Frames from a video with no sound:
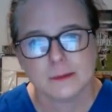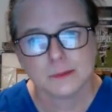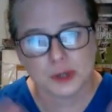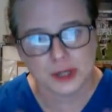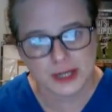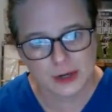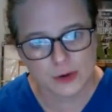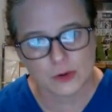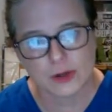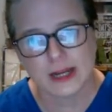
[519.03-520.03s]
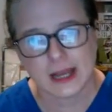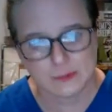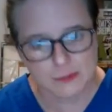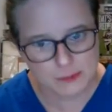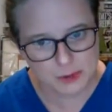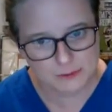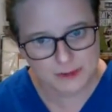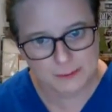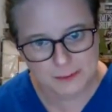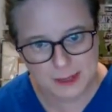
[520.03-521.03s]
putting on and
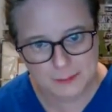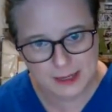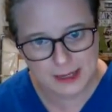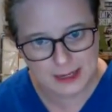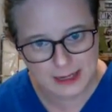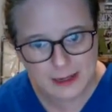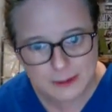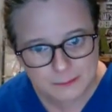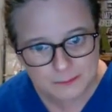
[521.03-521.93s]
removing PPE.